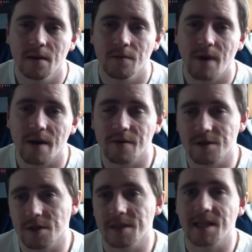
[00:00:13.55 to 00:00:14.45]
rather than
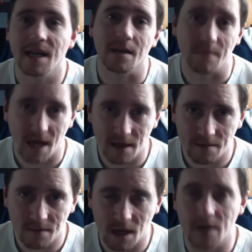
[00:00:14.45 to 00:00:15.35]
just staying in bed,
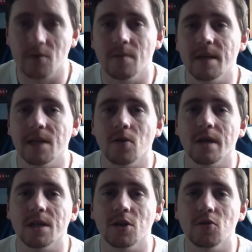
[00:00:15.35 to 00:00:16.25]
I will be
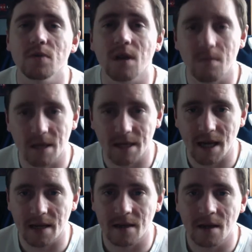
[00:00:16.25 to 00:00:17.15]
going to Dublin
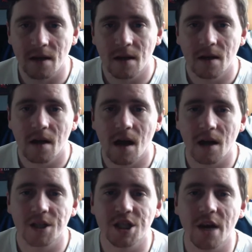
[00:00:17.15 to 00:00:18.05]
and uh,
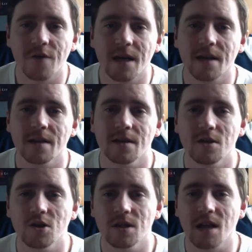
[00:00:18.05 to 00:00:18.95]
sharing
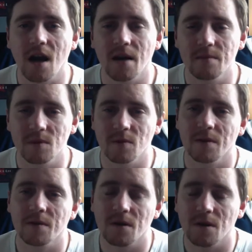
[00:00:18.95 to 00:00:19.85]
good times
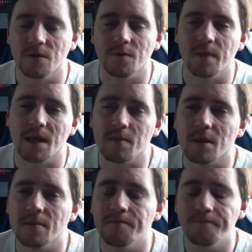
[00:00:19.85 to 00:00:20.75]
with other people.